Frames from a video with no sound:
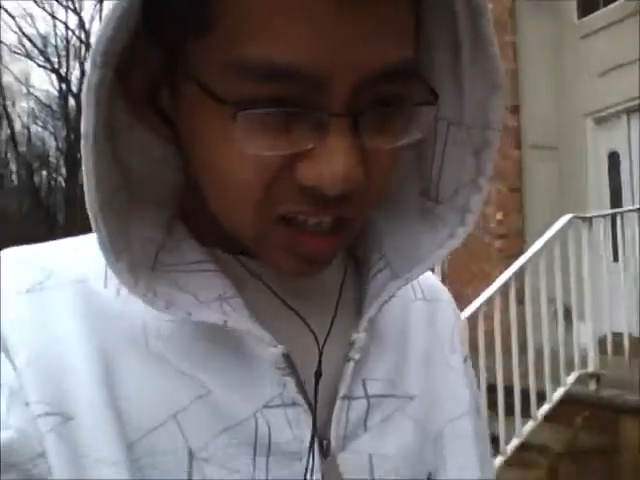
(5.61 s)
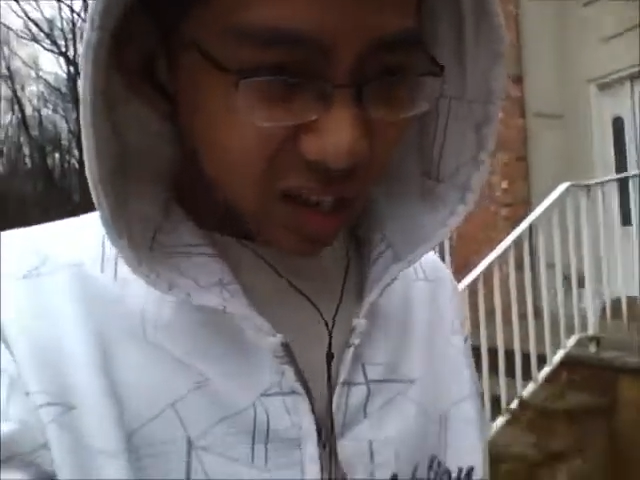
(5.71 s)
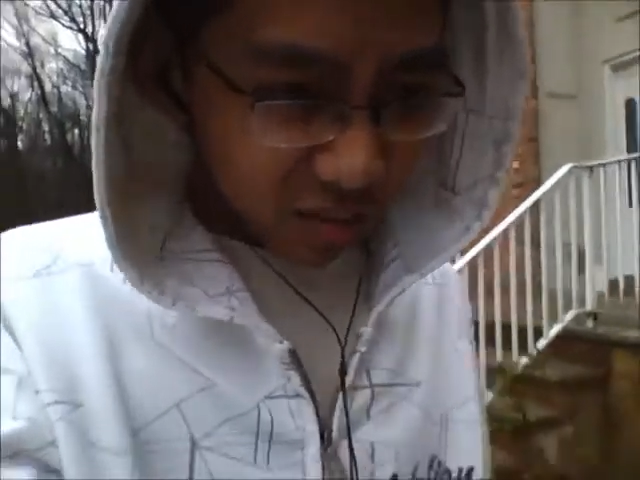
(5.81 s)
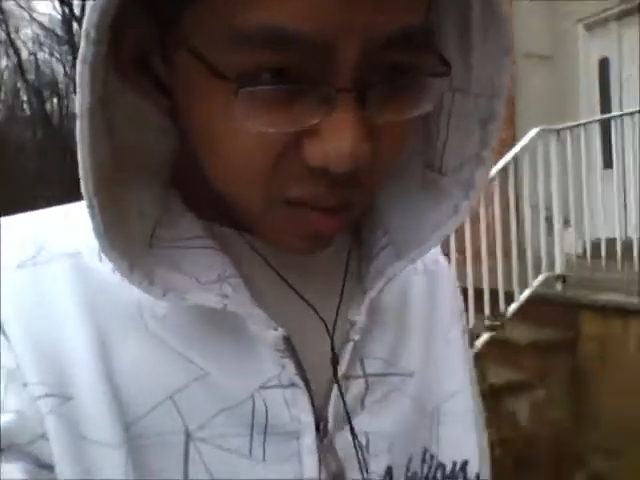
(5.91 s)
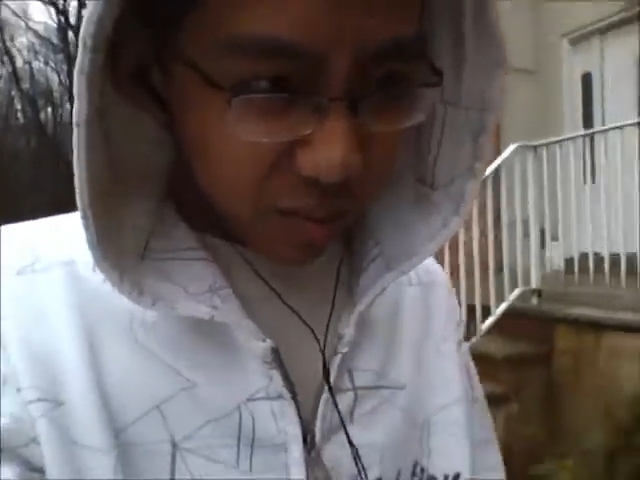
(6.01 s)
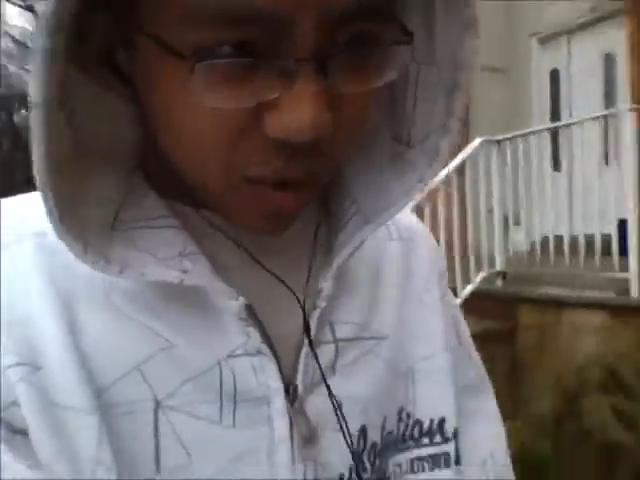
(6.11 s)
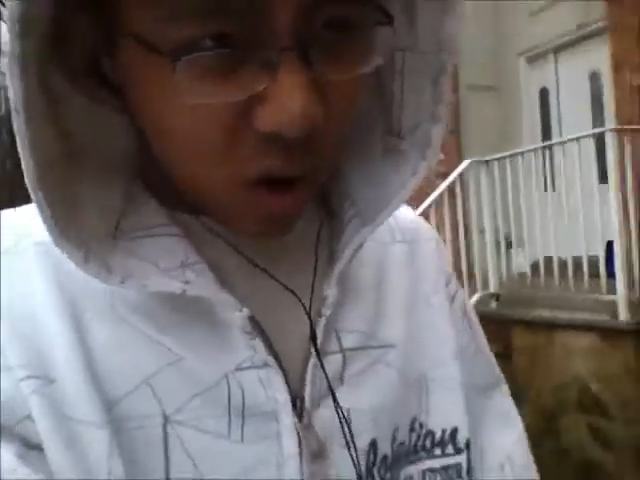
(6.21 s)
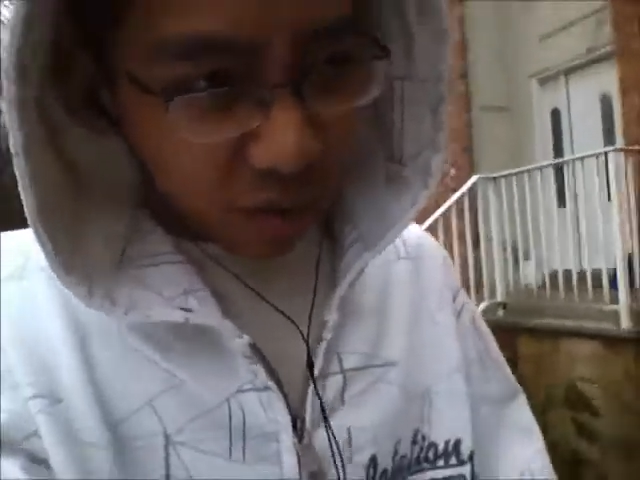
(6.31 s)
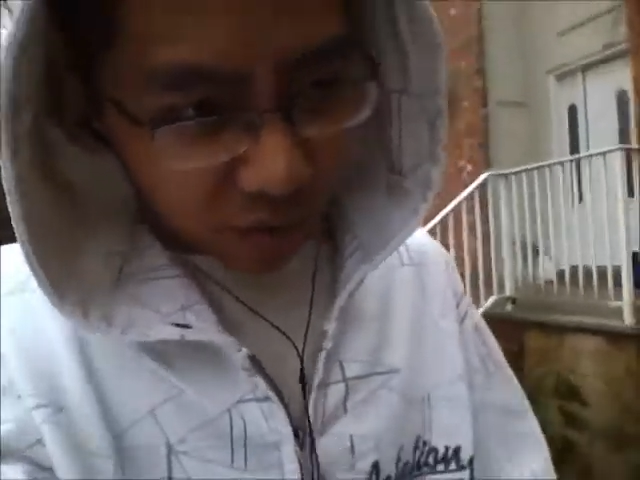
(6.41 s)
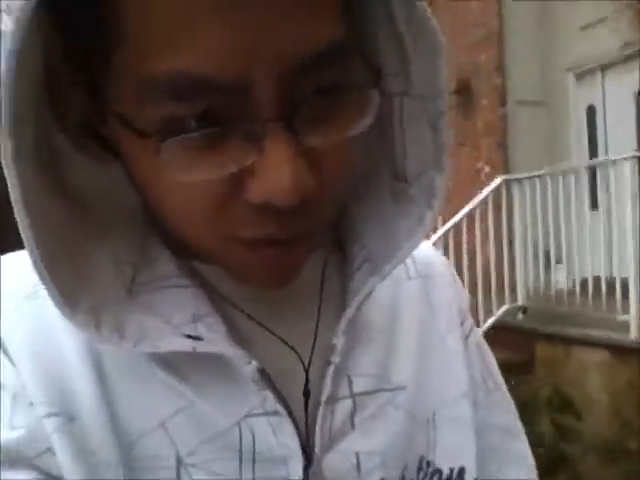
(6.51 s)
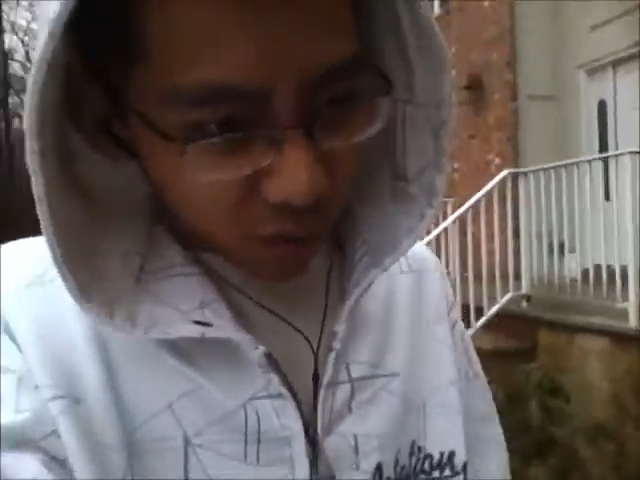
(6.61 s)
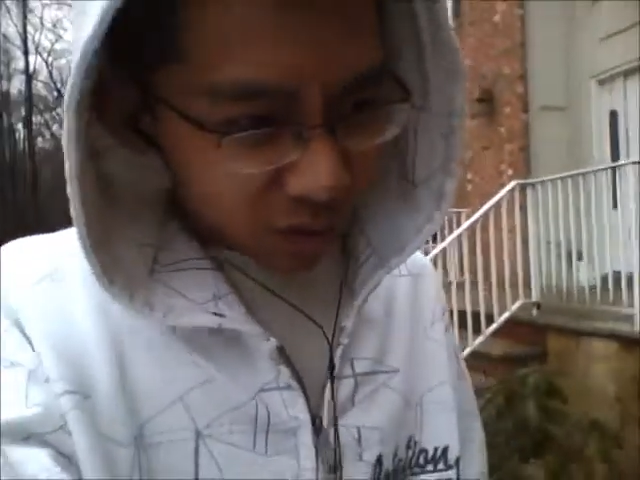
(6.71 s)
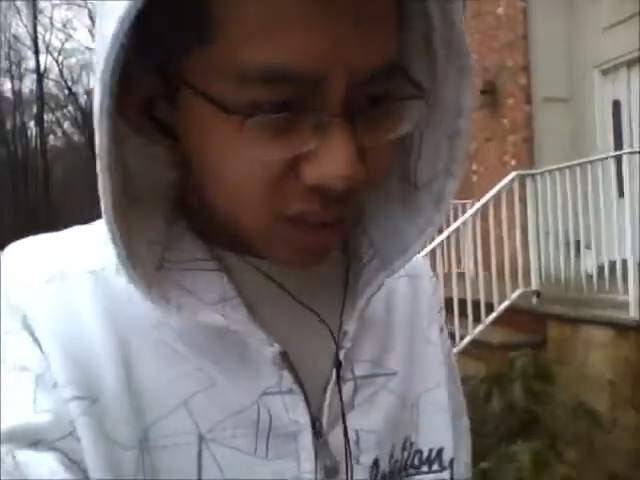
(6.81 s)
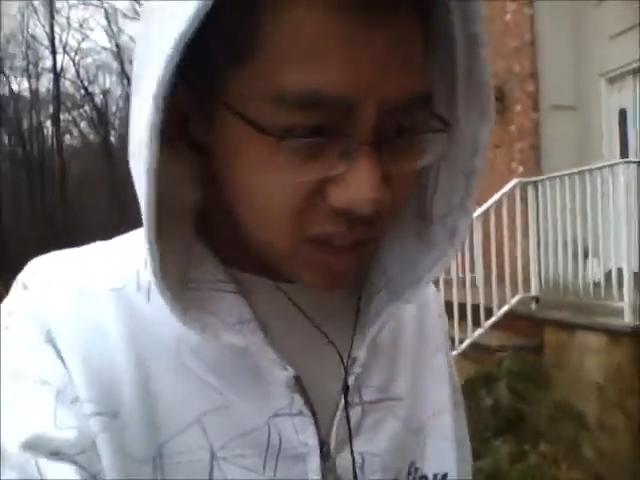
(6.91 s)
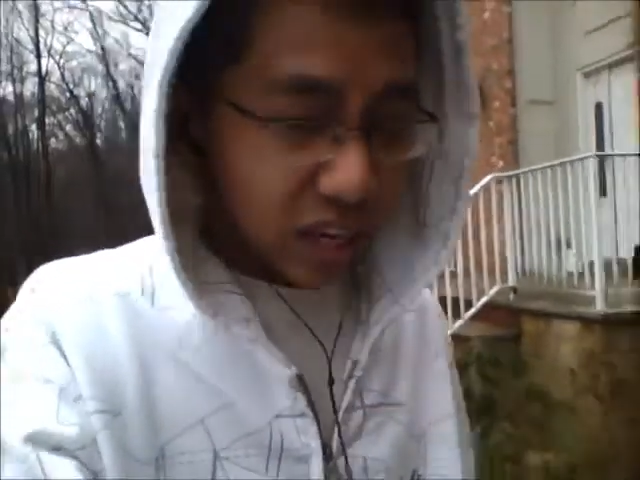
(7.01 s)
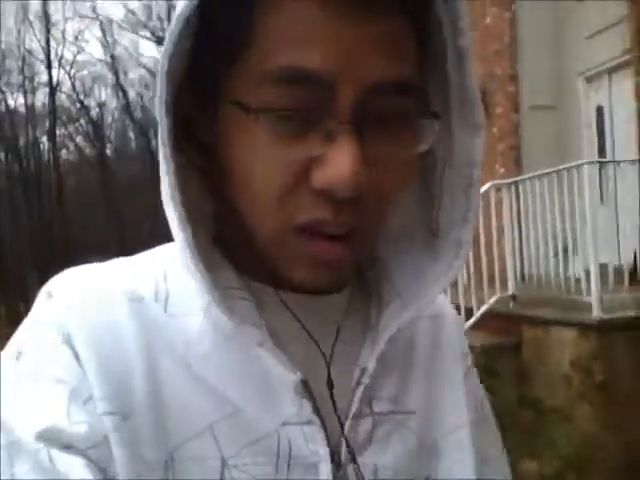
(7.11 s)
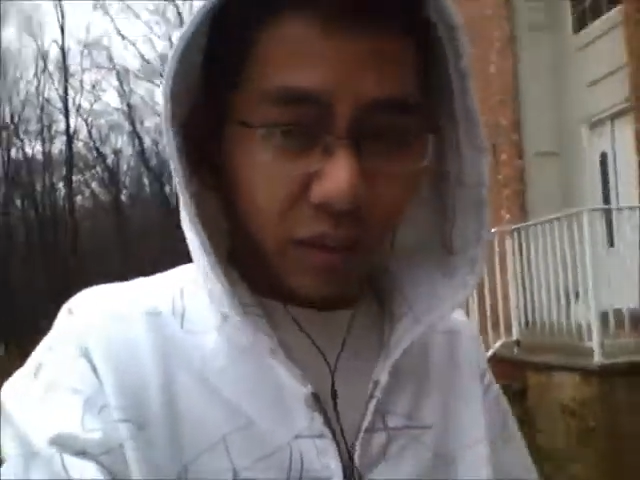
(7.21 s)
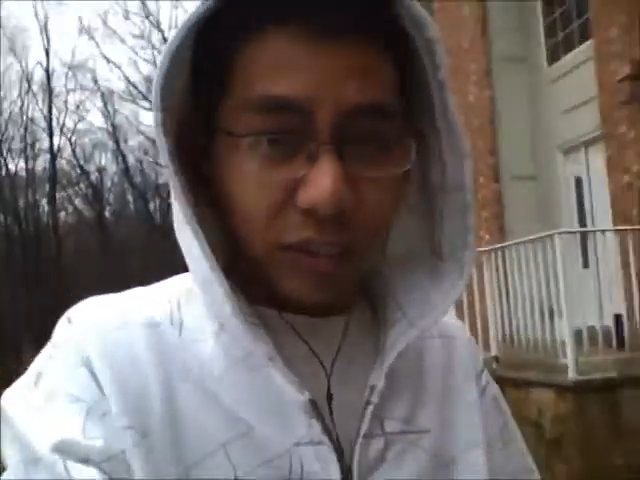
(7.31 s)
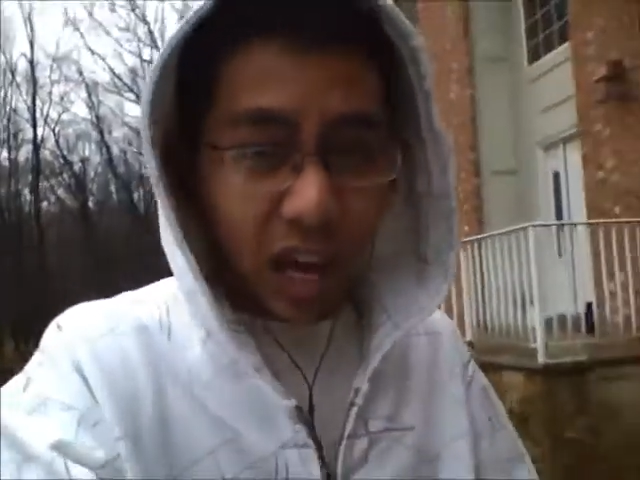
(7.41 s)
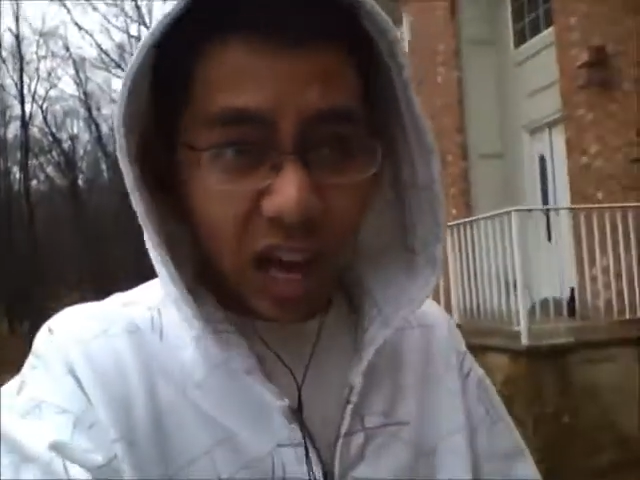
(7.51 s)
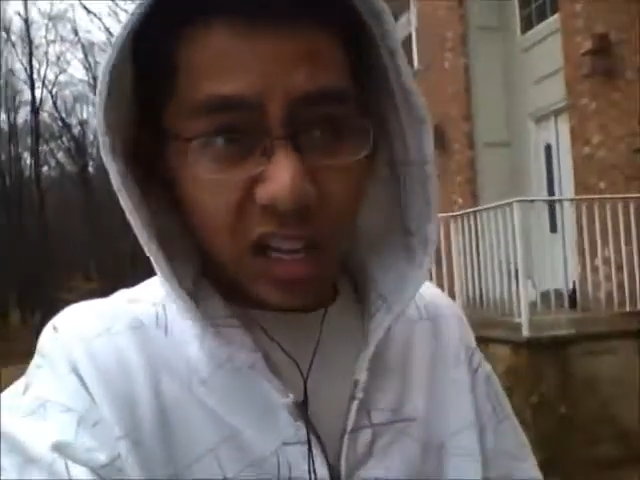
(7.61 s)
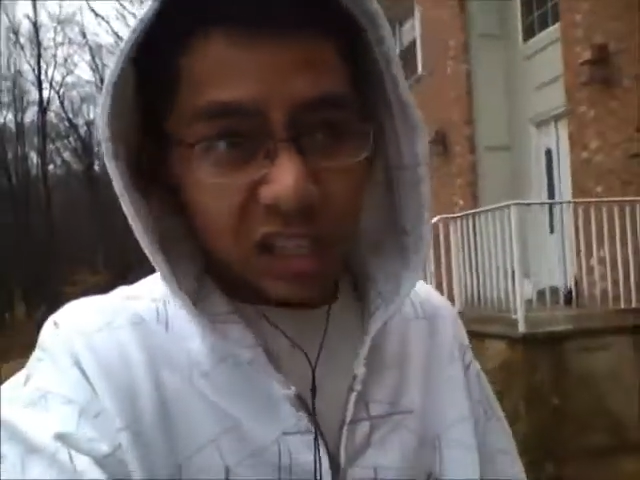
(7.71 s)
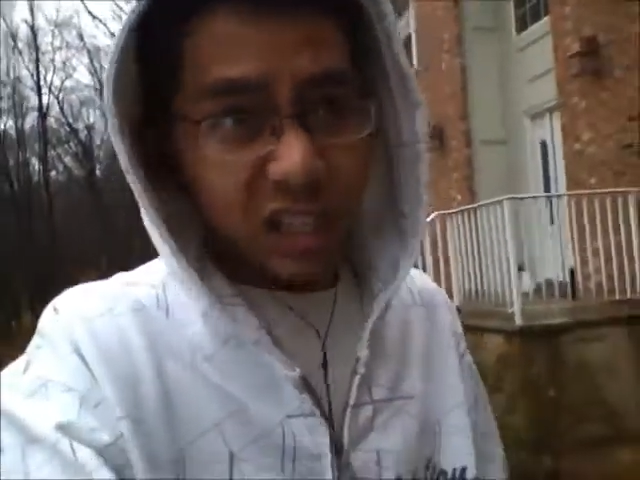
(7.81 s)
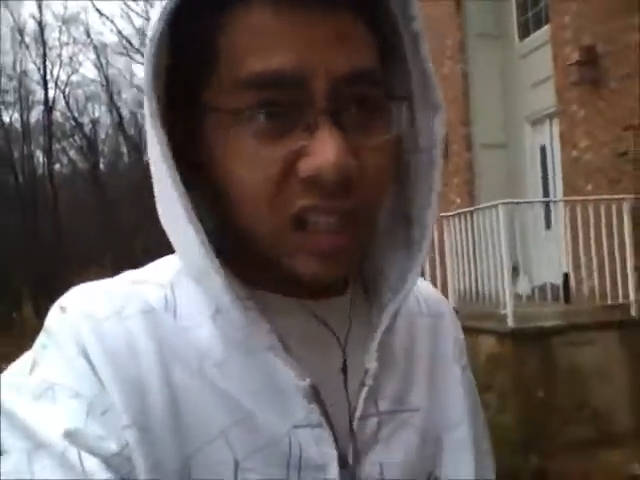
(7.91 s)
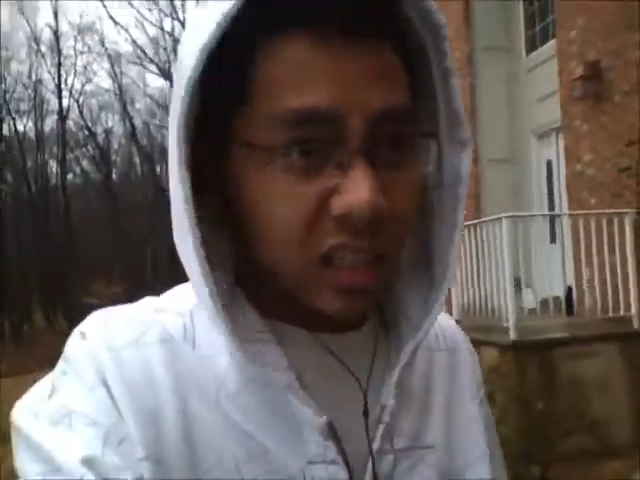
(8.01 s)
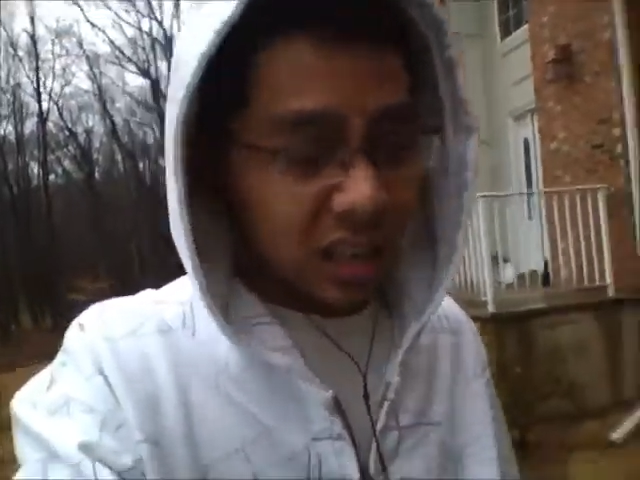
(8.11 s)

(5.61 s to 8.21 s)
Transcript: gonna be part 4 of the secret vlogs.